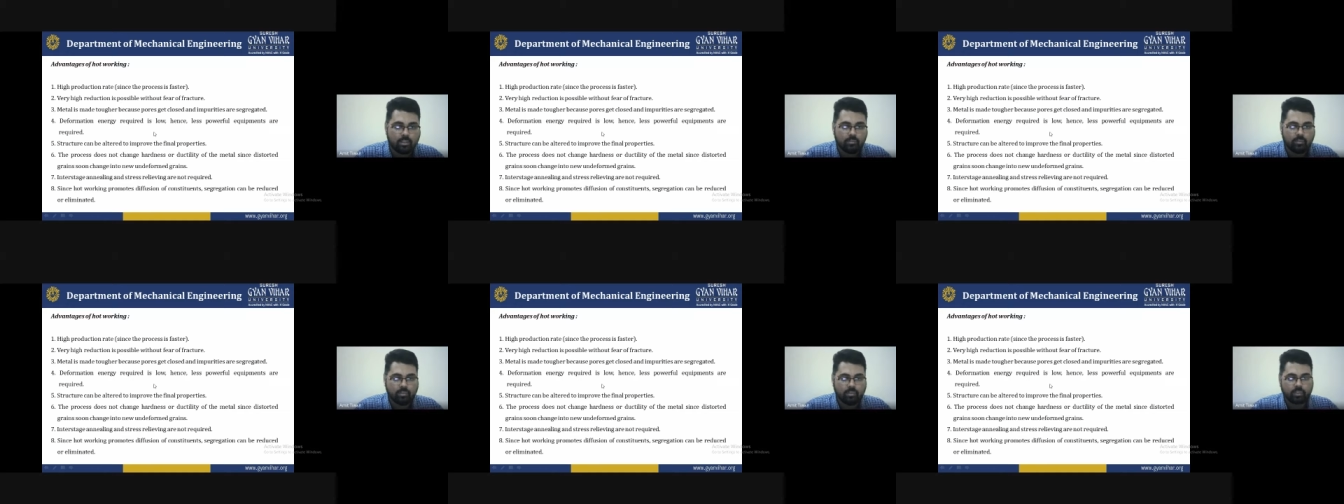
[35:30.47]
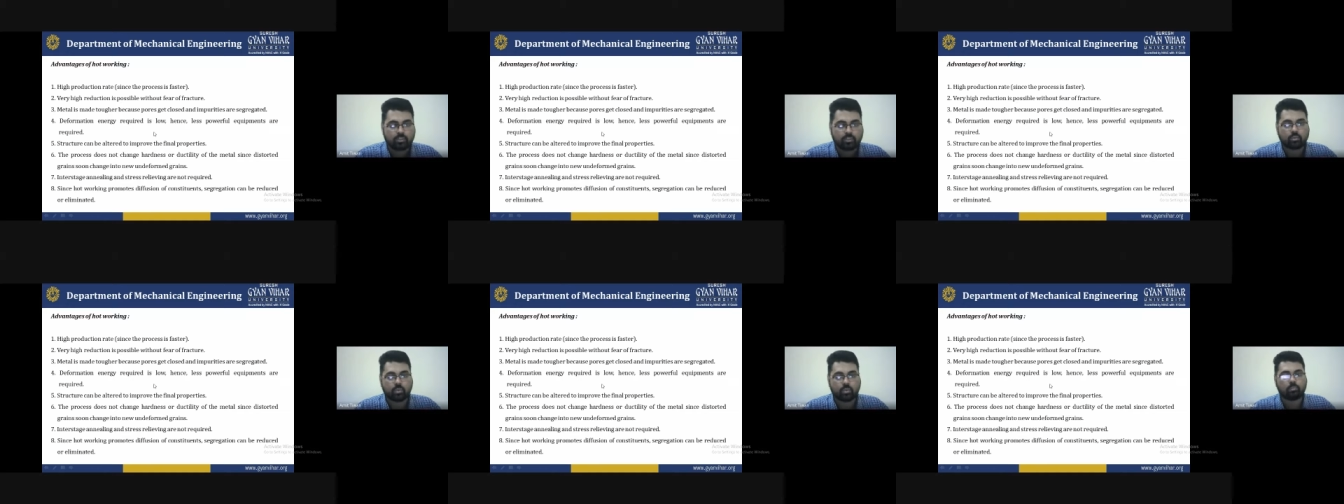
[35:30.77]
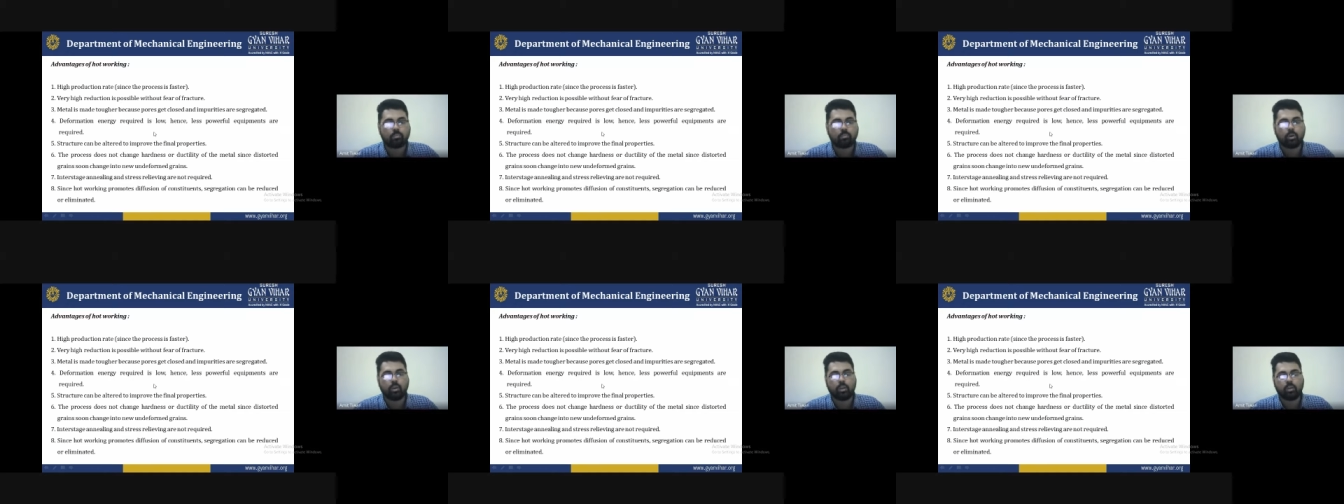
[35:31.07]
with a
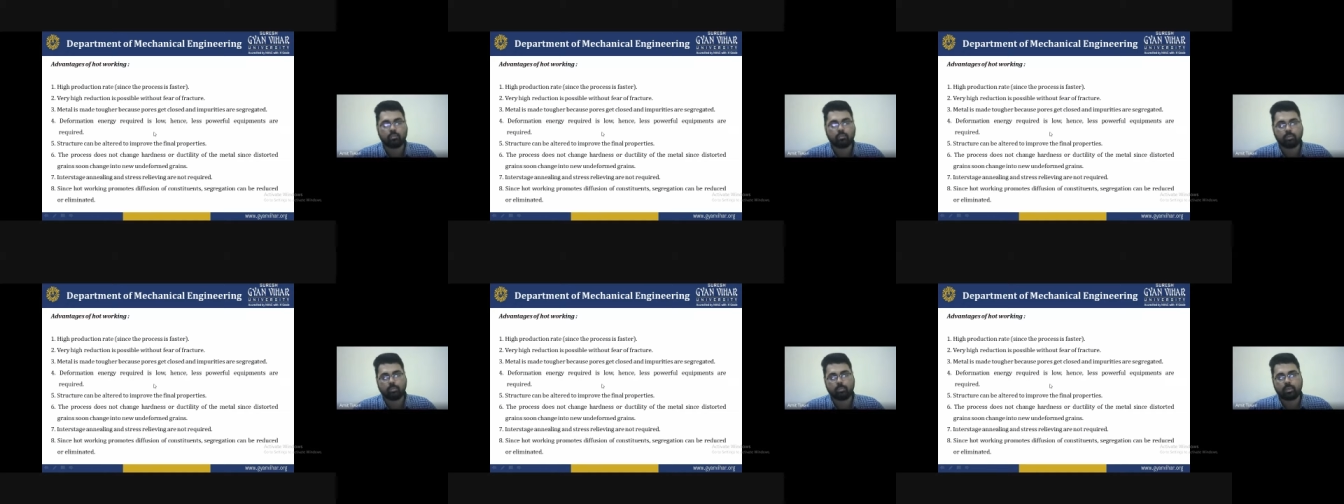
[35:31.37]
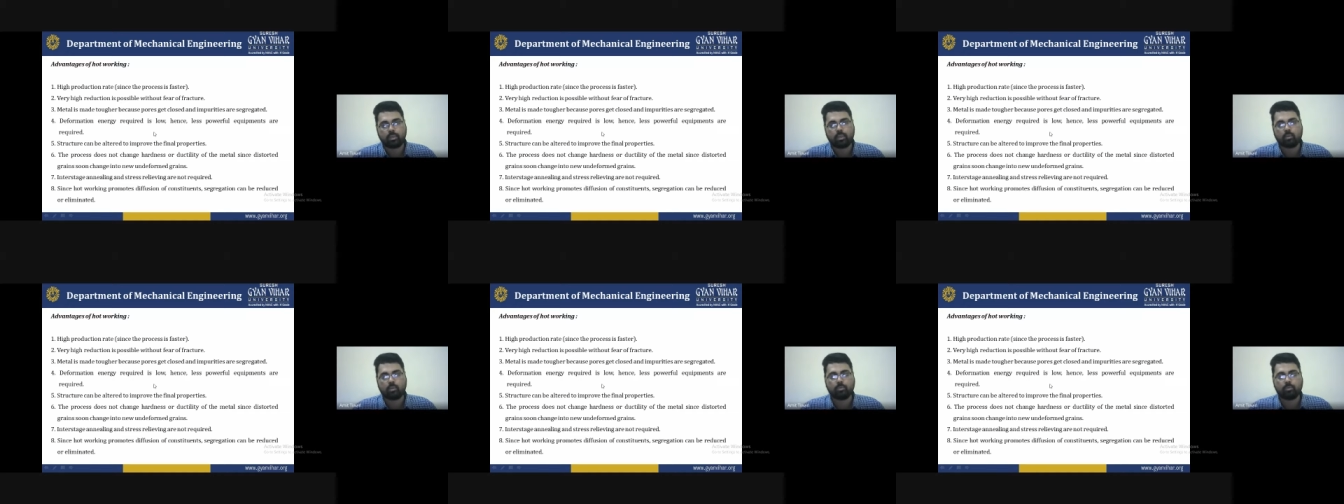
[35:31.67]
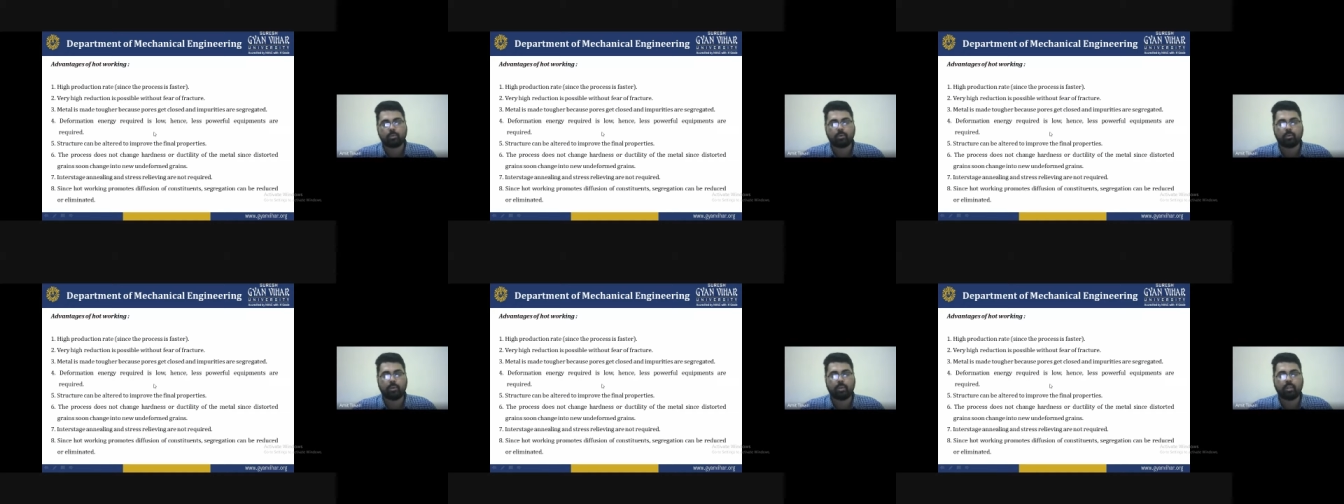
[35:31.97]
strong bonding of a metal to
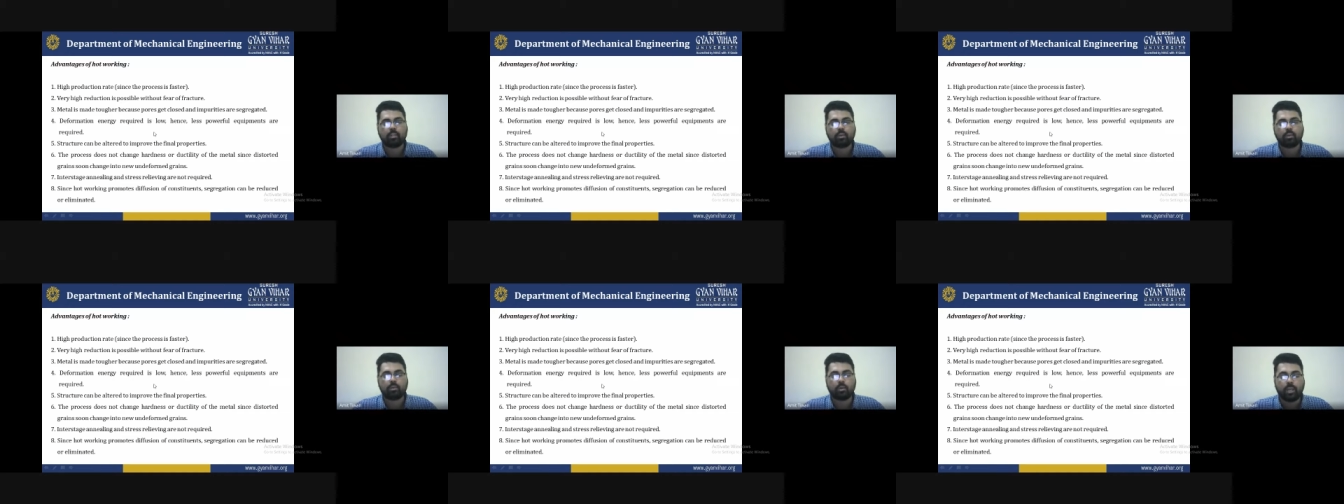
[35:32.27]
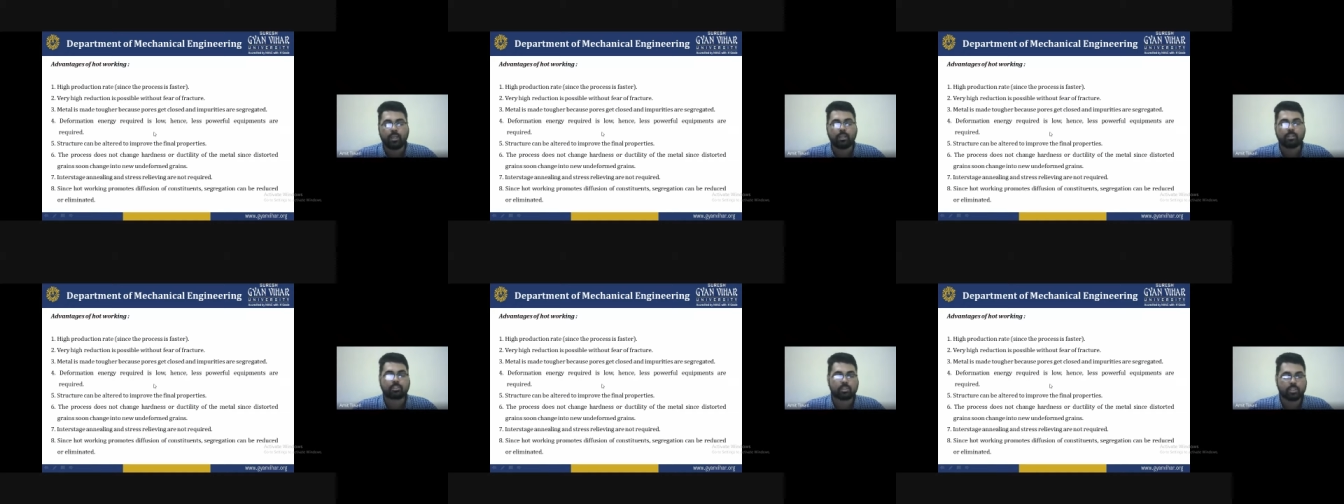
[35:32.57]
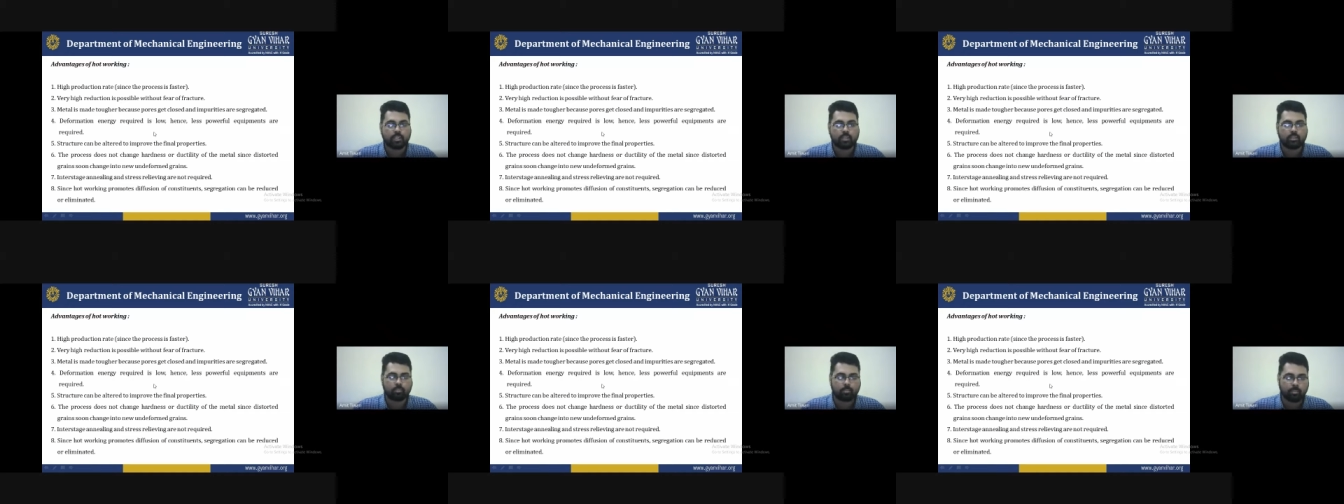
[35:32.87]
providing the high
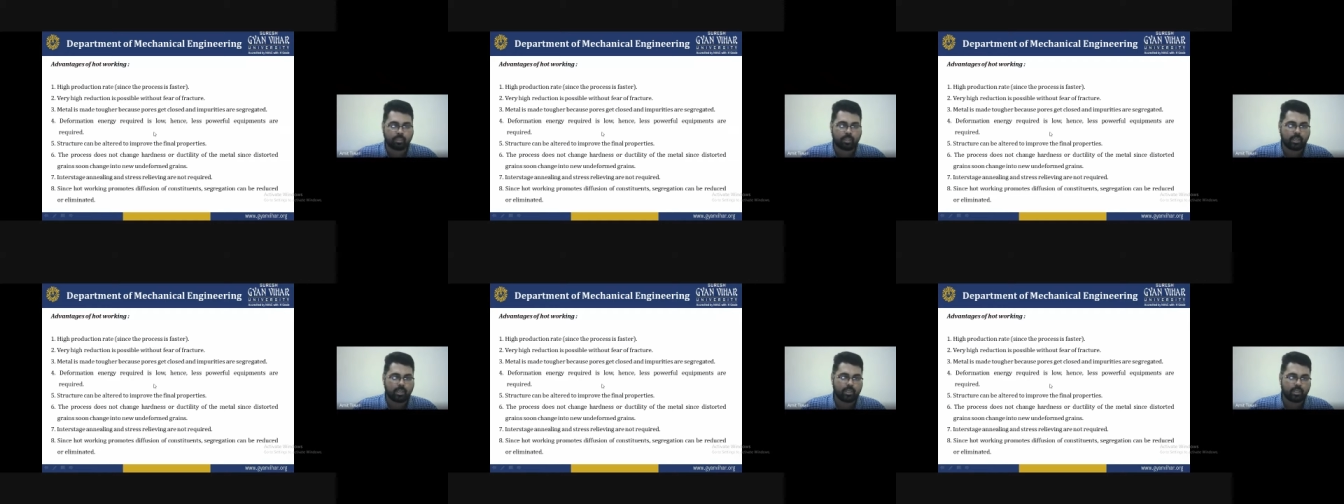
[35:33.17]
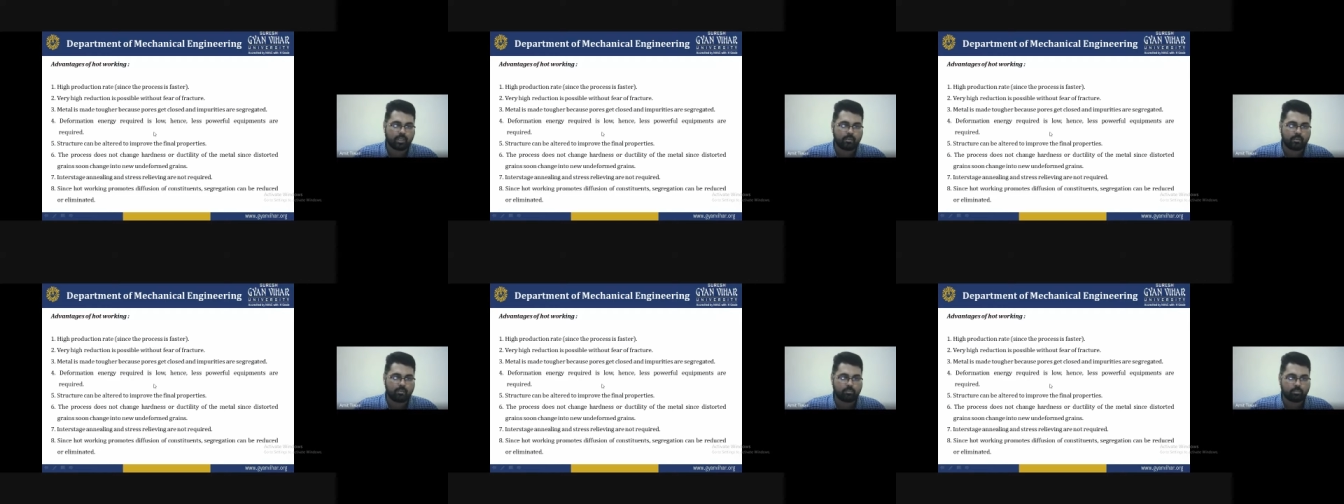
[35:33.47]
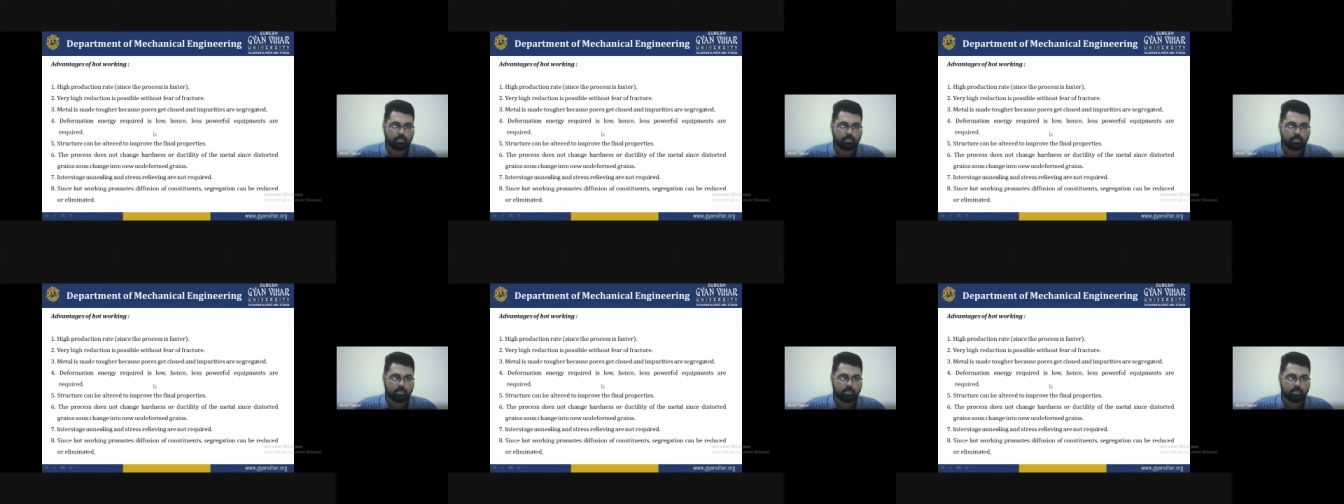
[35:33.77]
strength of mechanical